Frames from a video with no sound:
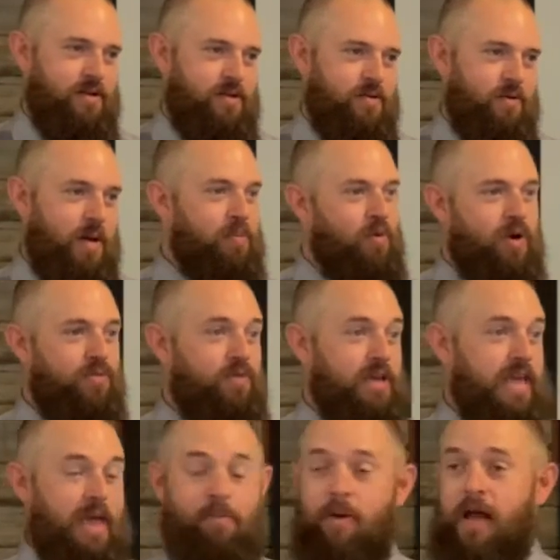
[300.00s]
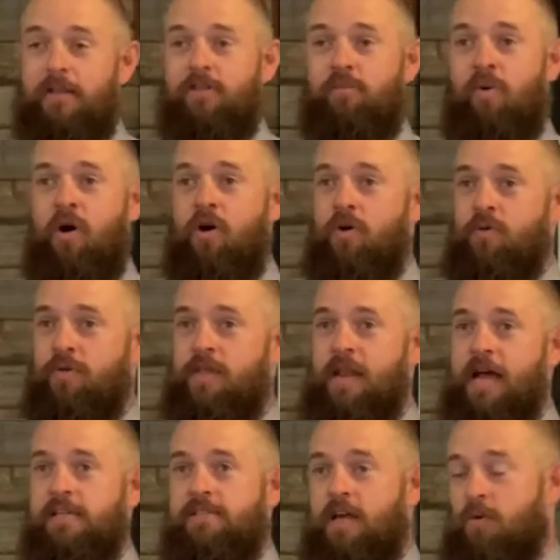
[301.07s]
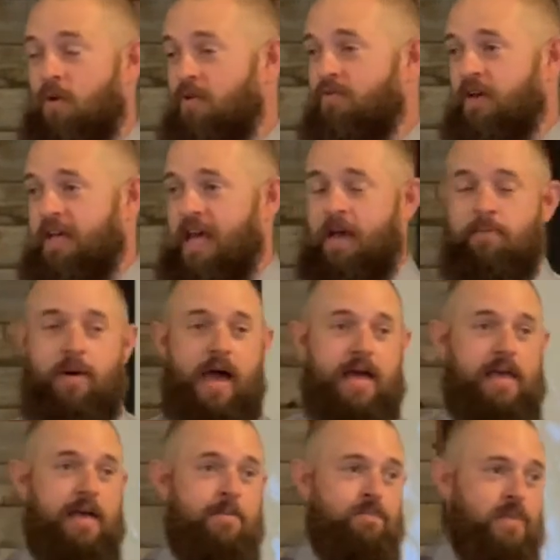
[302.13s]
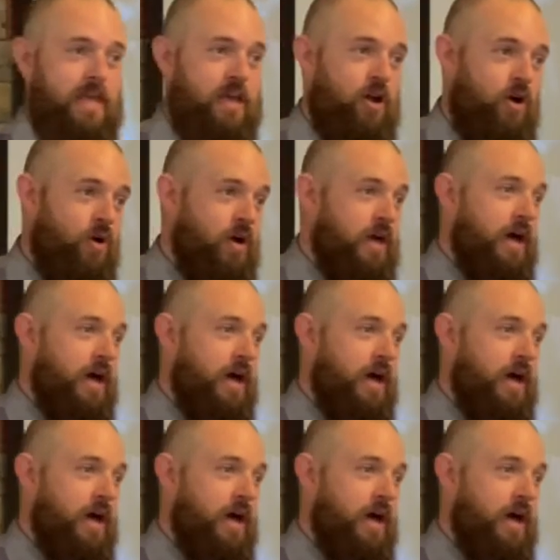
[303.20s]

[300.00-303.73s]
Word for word: Right? But what if he came back tomorrow or the next day? What if he came back, you know,